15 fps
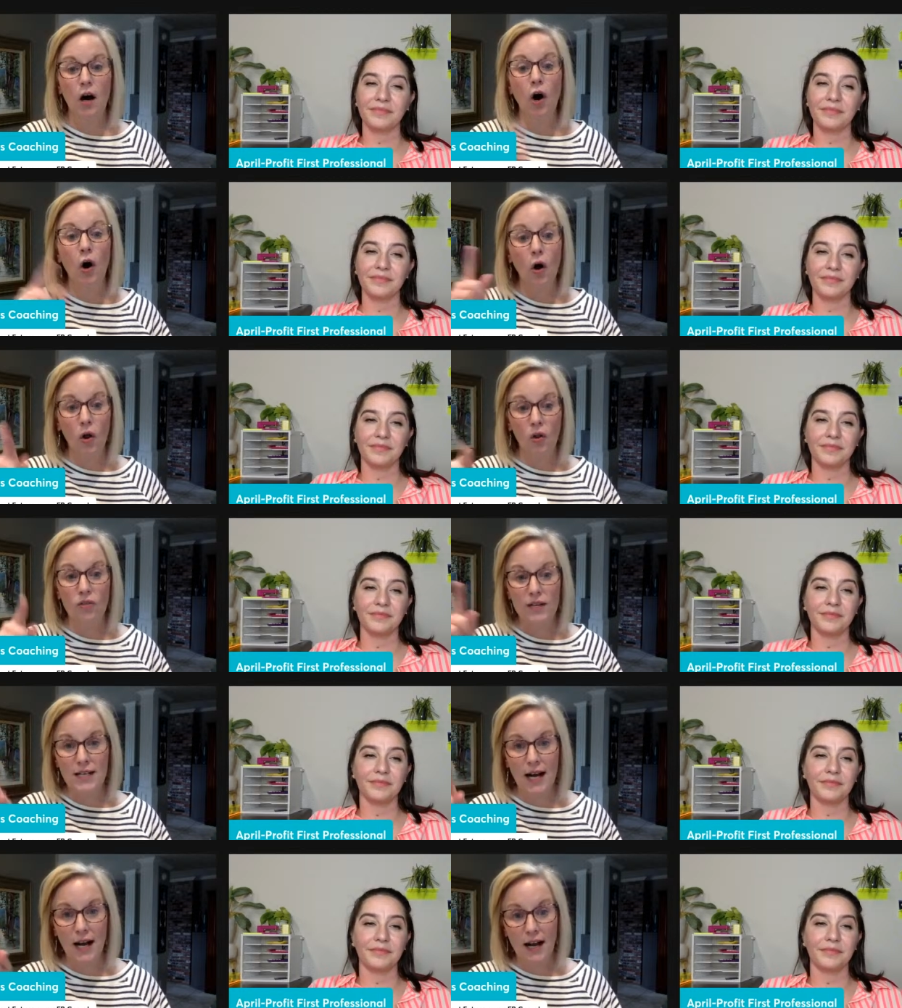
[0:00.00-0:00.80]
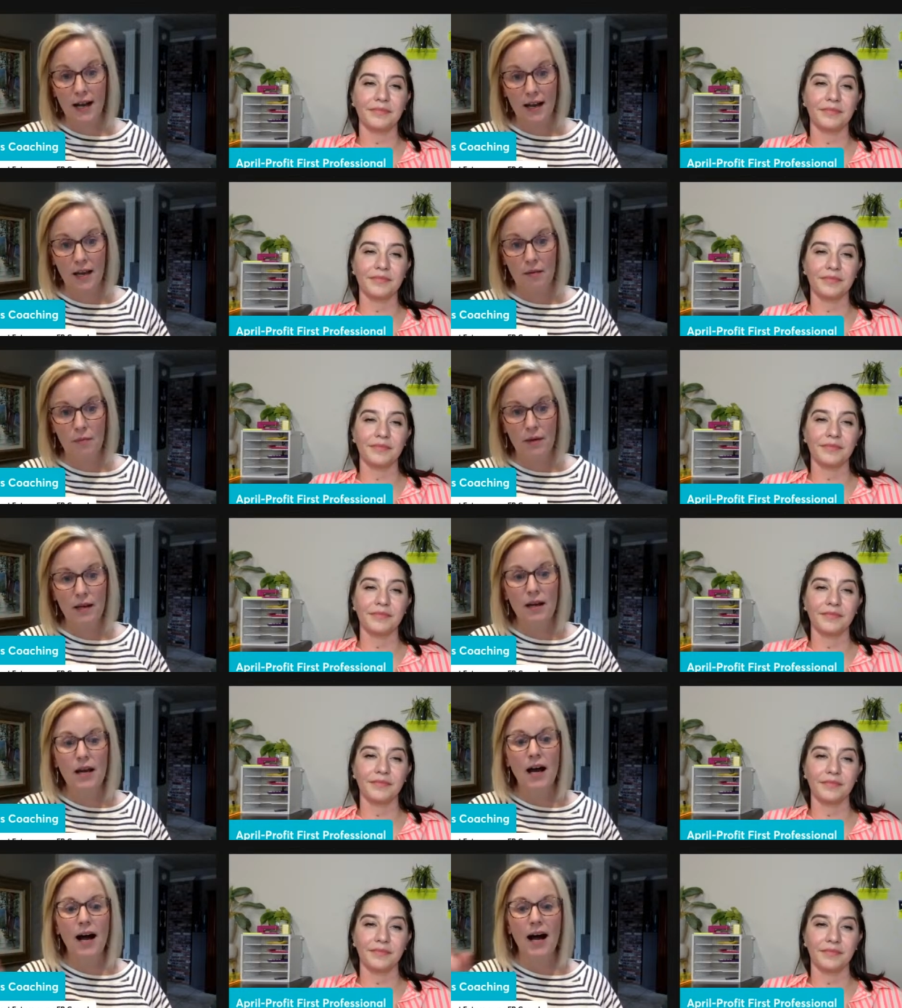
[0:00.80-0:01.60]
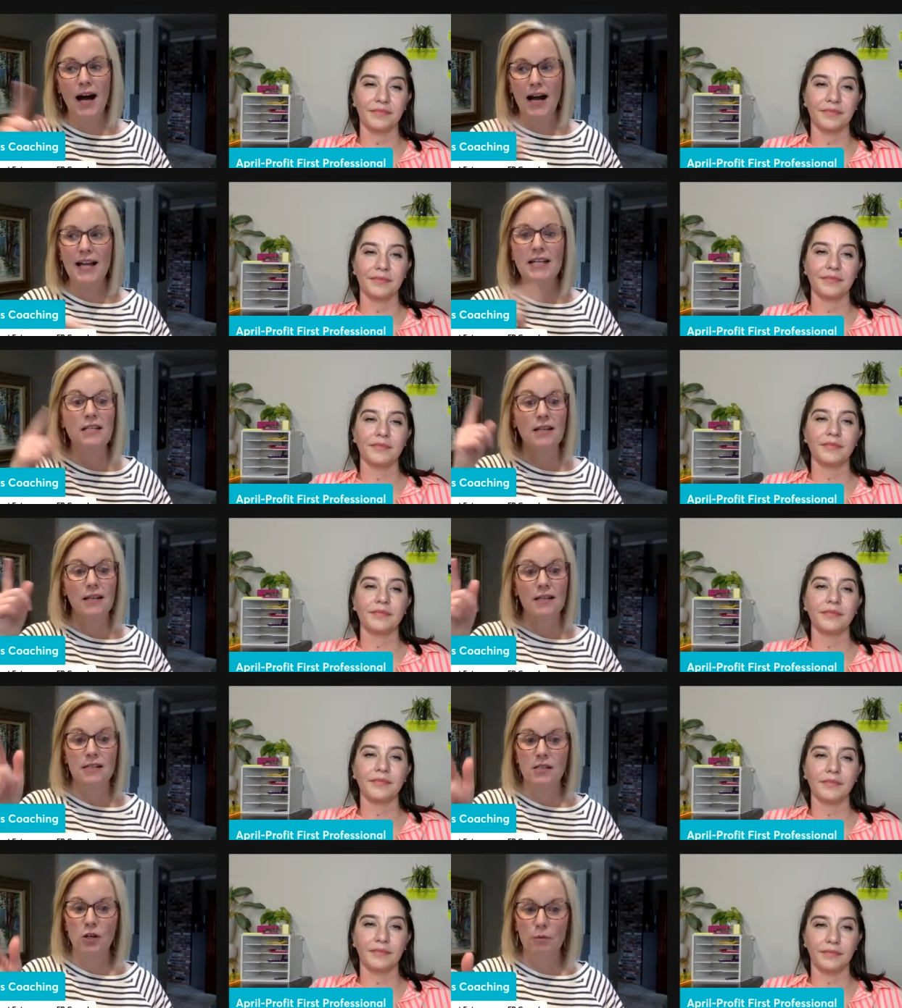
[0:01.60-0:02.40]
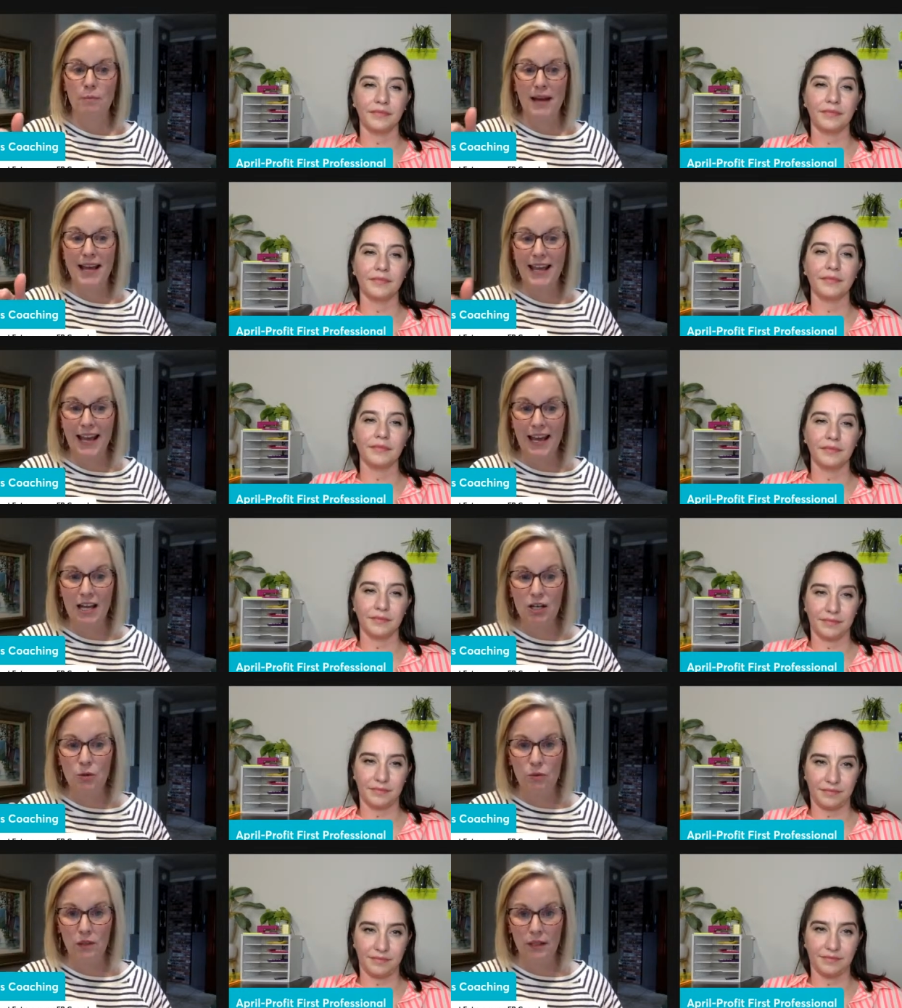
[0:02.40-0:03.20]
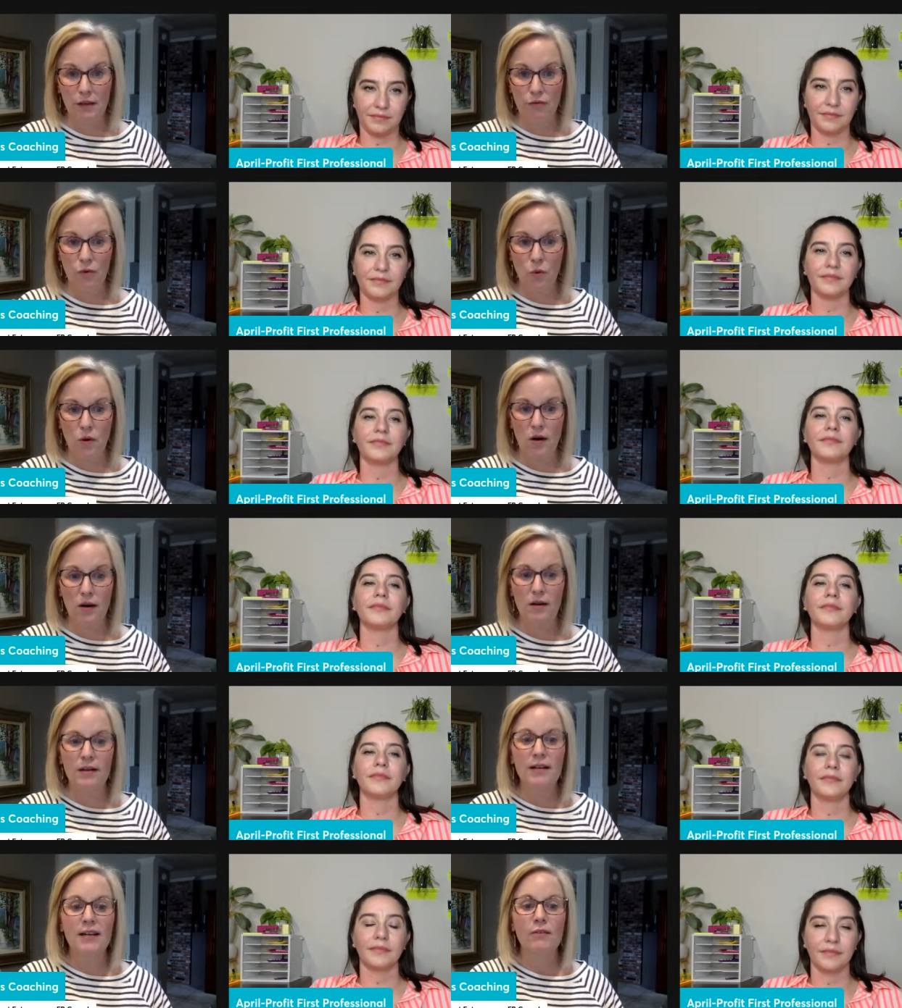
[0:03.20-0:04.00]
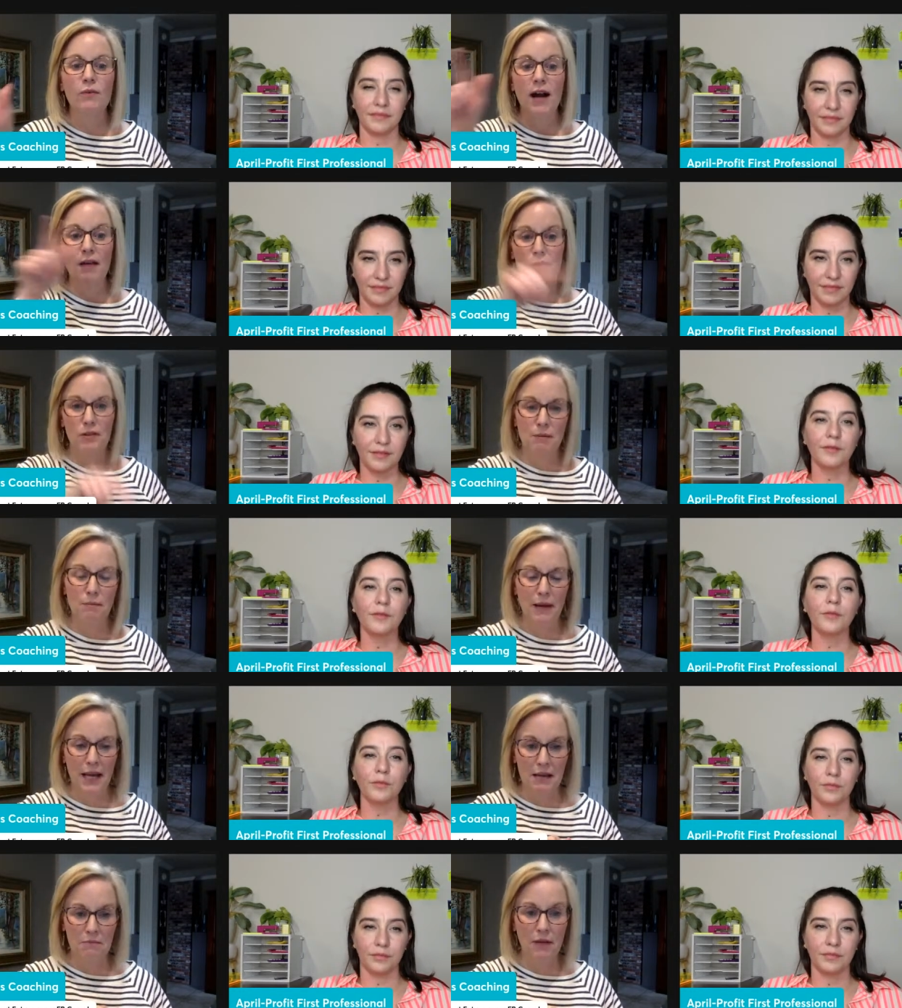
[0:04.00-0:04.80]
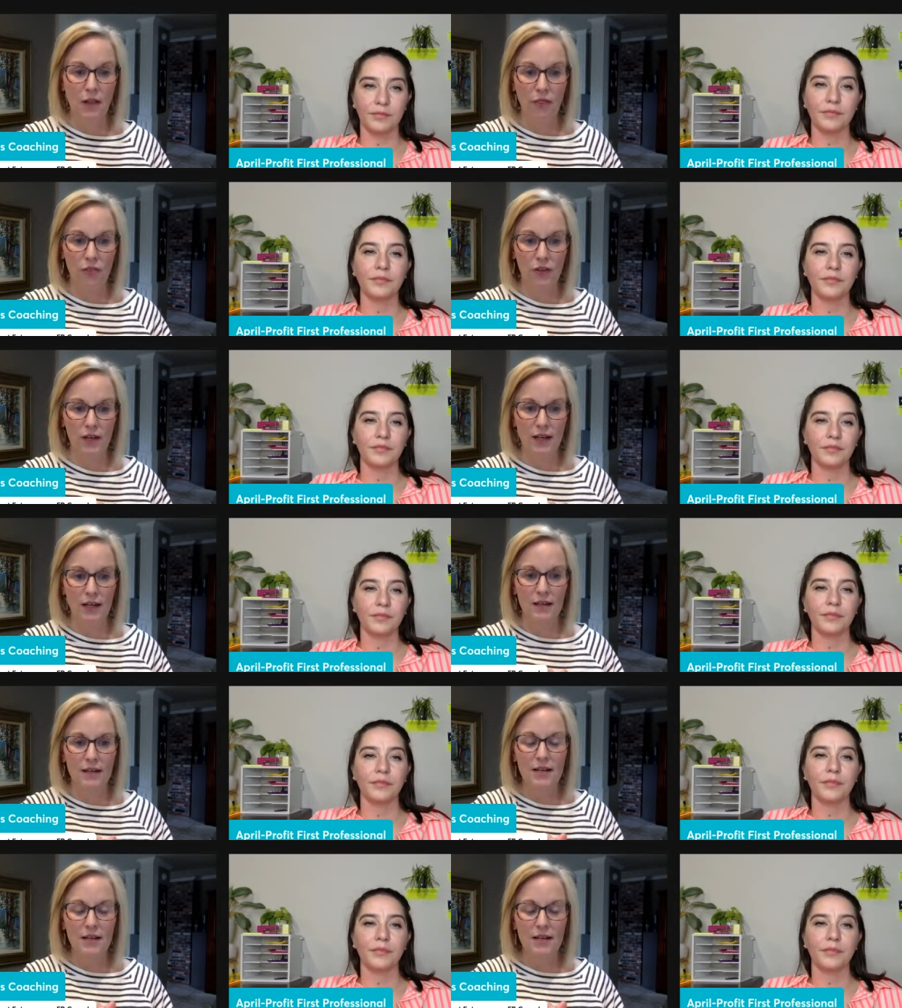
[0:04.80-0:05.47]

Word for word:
Speaker 1: all the time, I need to consider paying annually for rather than paying monthly.